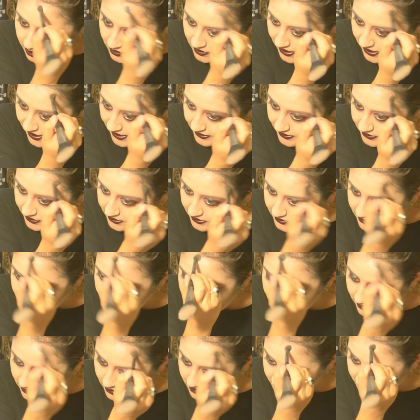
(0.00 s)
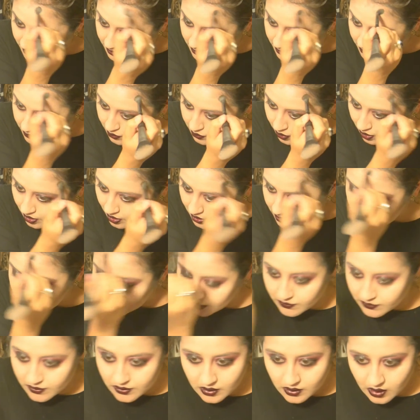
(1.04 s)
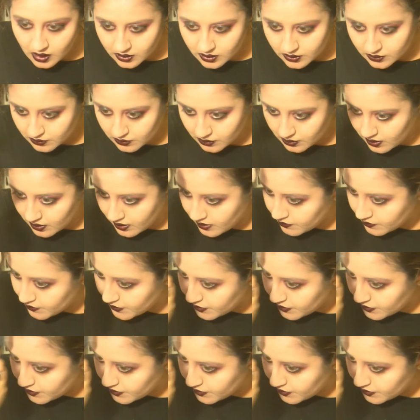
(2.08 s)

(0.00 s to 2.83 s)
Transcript: black is just going to be too harsh for the contour and